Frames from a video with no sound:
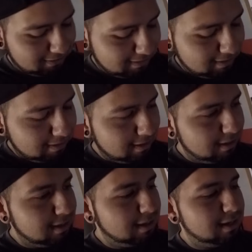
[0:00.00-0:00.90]
goes.
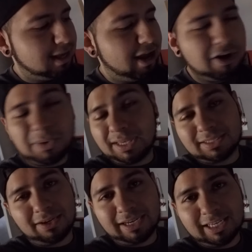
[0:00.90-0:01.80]
I don't know what this
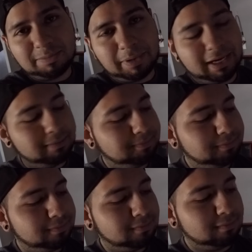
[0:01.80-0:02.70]
song is, but
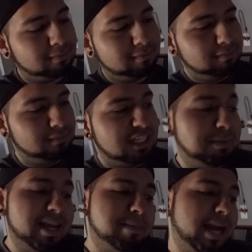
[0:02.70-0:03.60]
it's
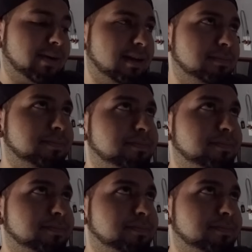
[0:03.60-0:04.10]
playing in the background.